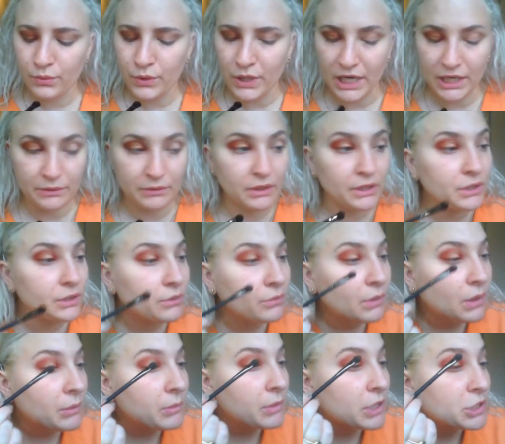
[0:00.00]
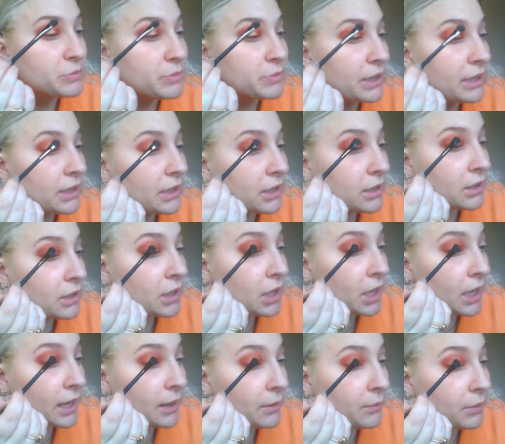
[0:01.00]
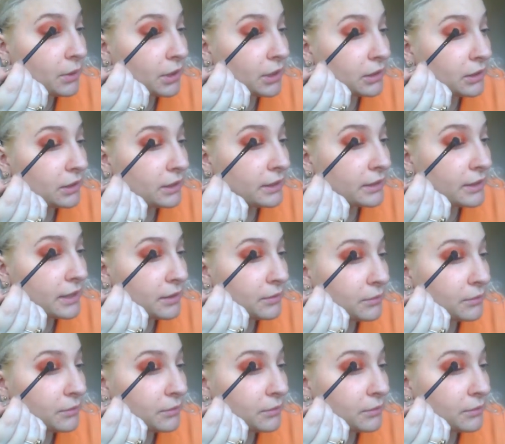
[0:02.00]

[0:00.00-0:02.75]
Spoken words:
I really don't want much, but... And we're going to lay that